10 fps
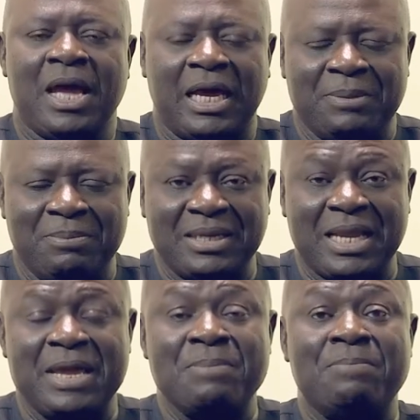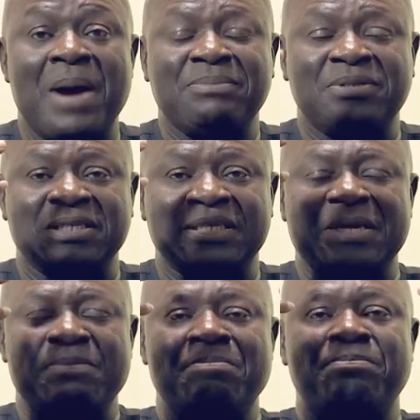And a man that imbibes it
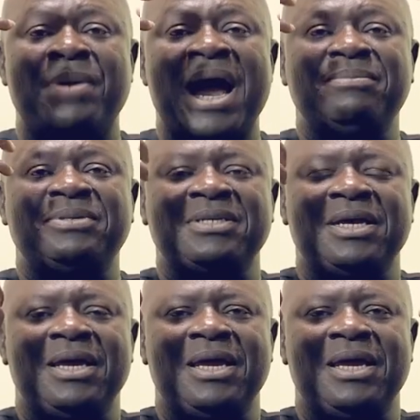imbibes